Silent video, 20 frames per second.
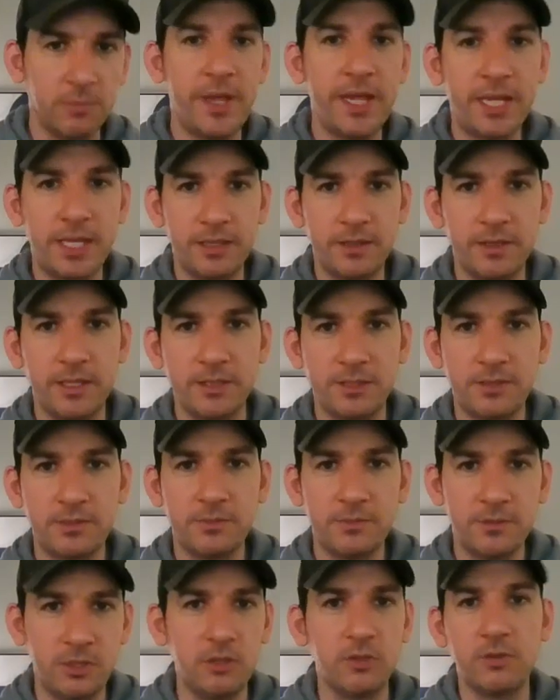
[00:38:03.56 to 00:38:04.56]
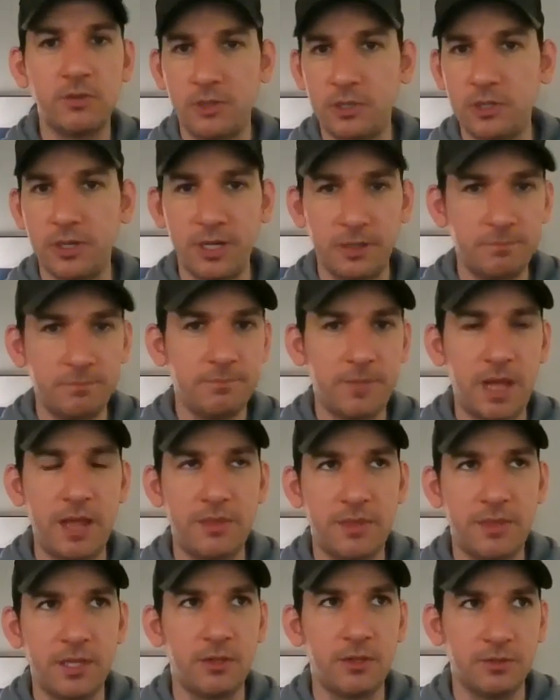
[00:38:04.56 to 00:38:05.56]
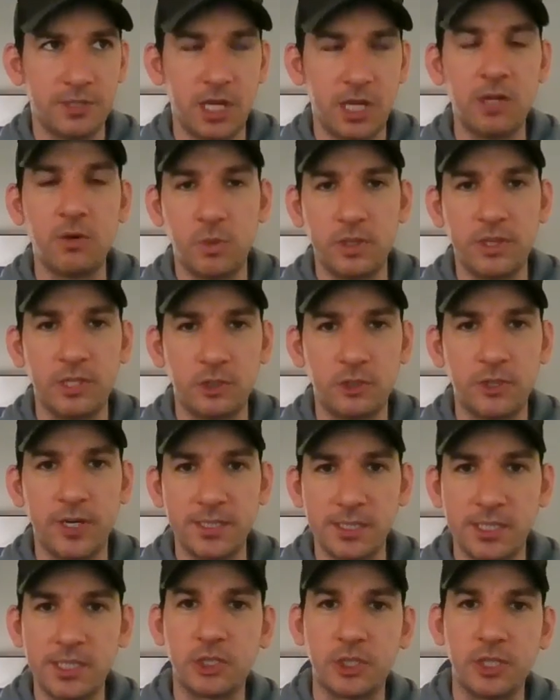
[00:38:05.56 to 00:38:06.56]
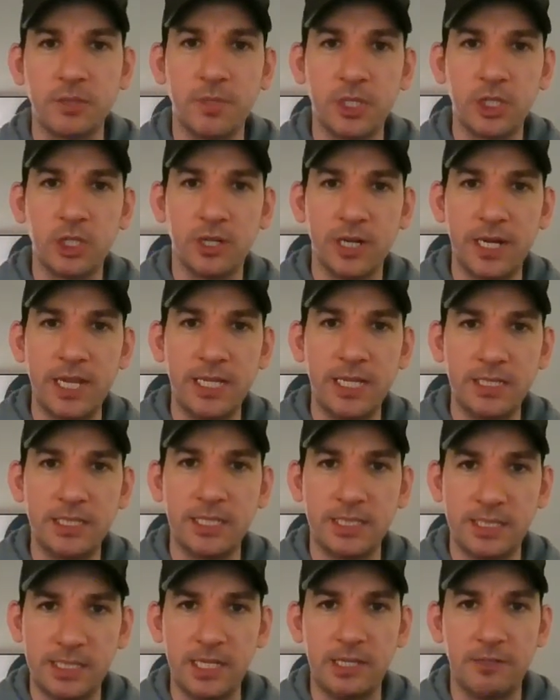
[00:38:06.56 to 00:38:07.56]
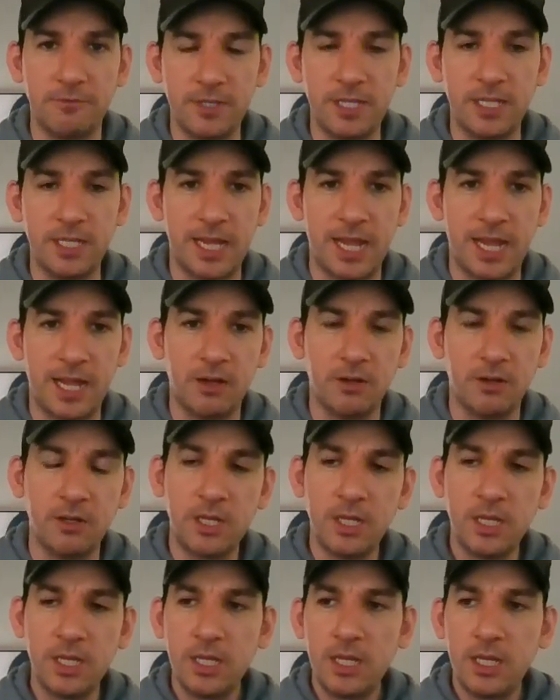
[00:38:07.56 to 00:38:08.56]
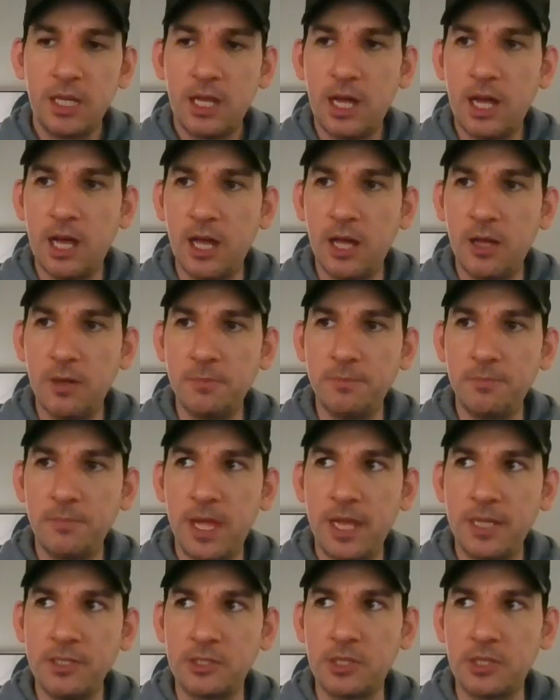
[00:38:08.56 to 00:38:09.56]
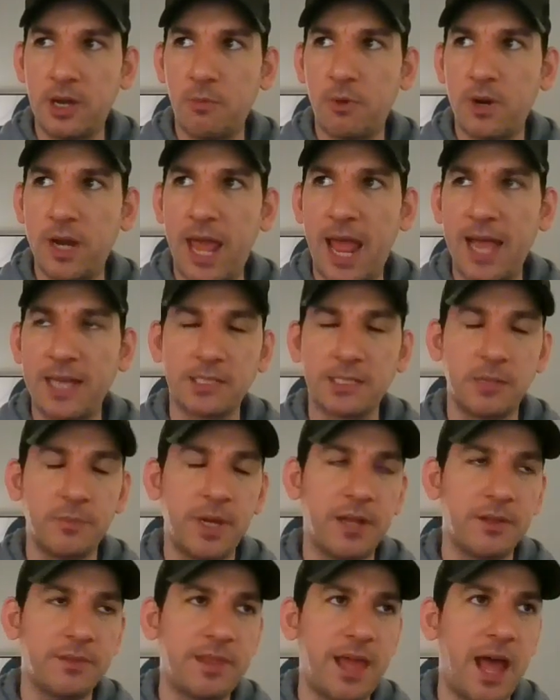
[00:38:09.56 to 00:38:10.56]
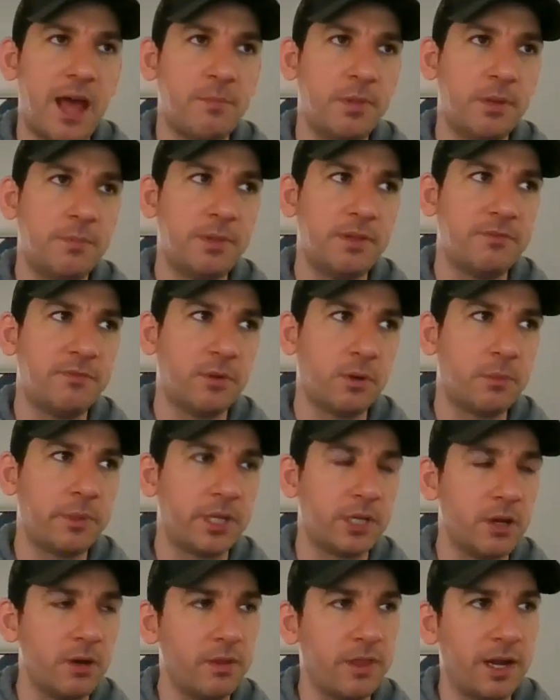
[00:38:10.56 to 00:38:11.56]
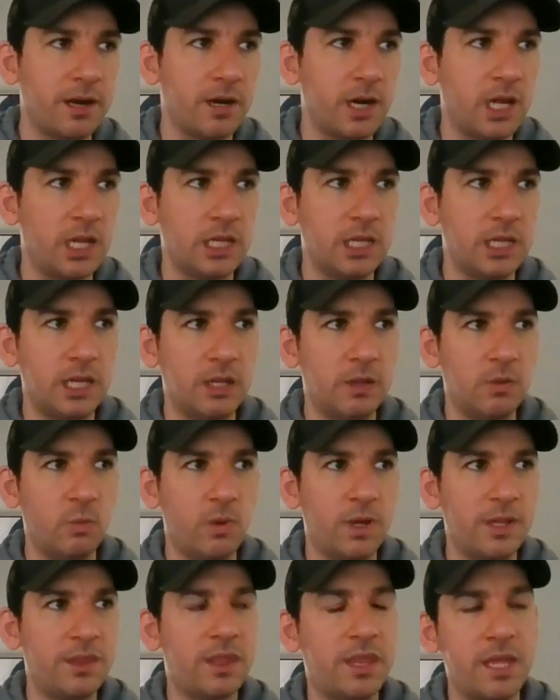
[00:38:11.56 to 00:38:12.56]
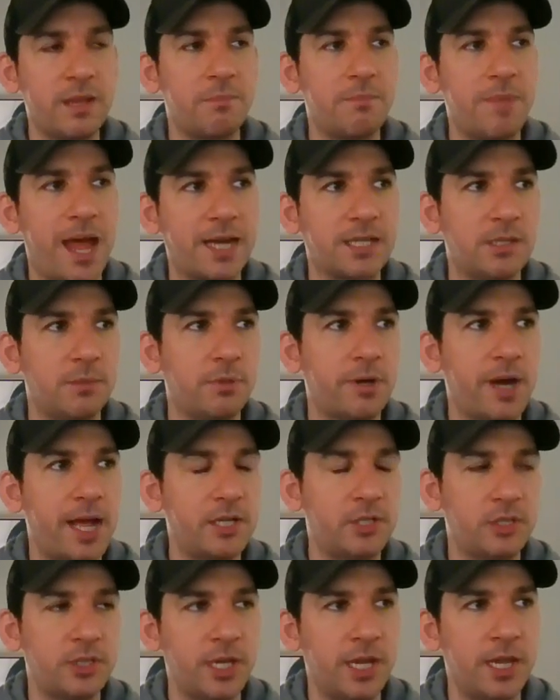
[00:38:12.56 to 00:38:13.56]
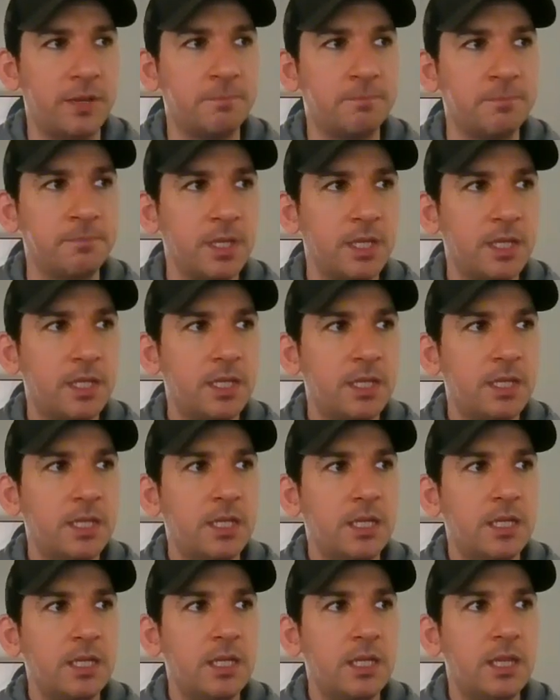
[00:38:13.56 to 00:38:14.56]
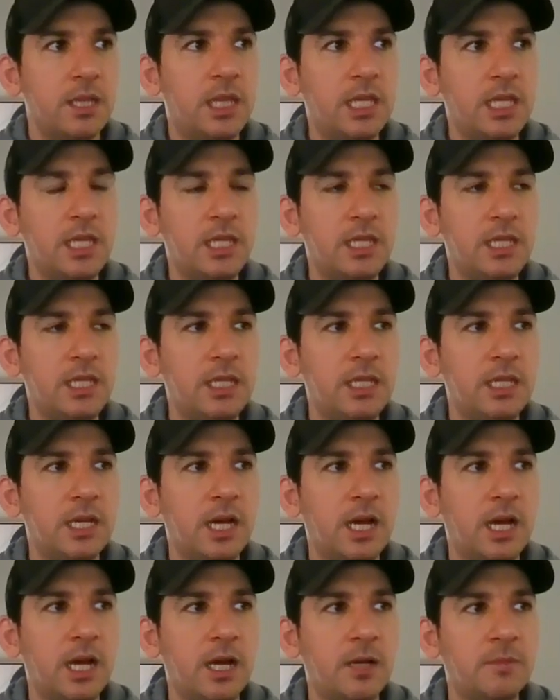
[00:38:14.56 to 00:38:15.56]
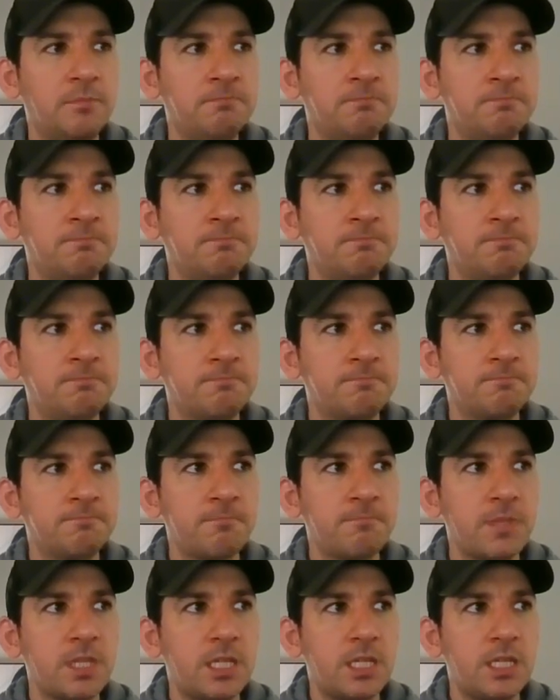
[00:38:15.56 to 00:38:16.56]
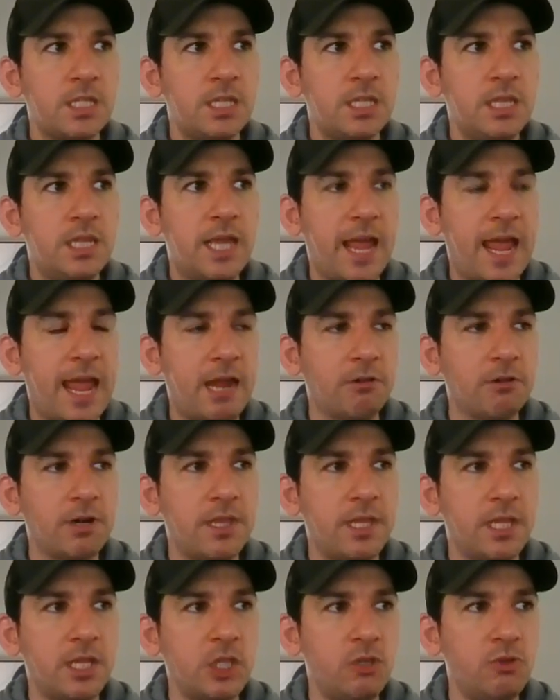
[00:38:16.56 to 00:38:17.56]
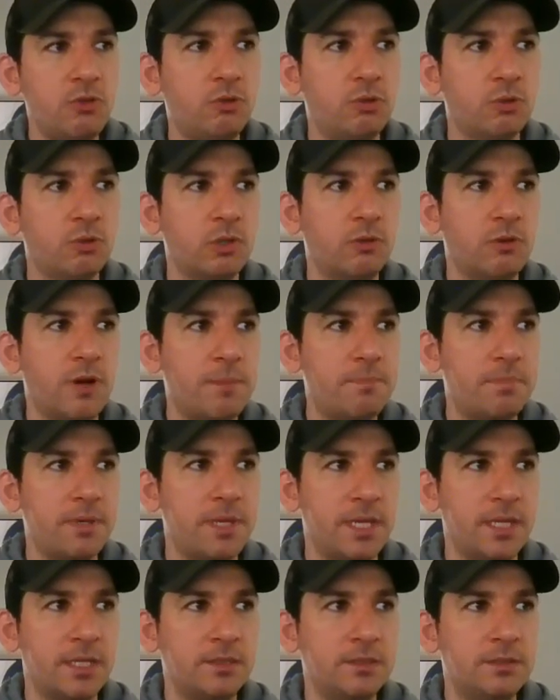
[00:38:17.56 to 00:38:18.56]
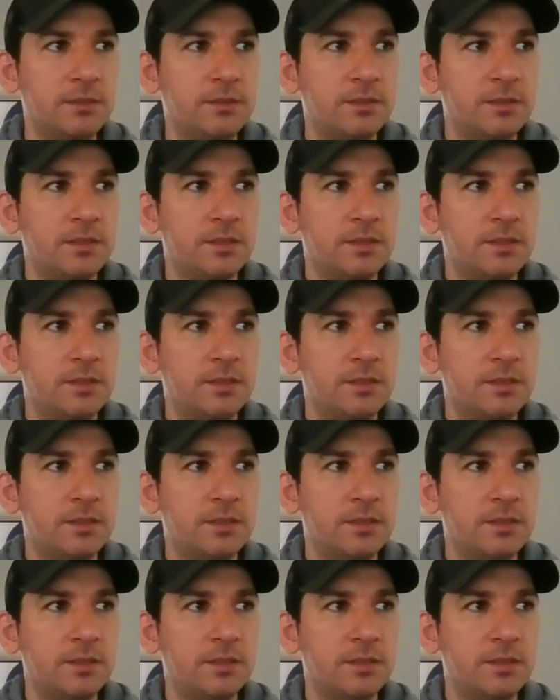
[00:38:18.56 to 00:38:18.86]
making this you're I think you're done with the transition, but you're into TV now. And so I want to ask about that. But before we go there, one thing back to Brad Sham, the the era that you grew up in,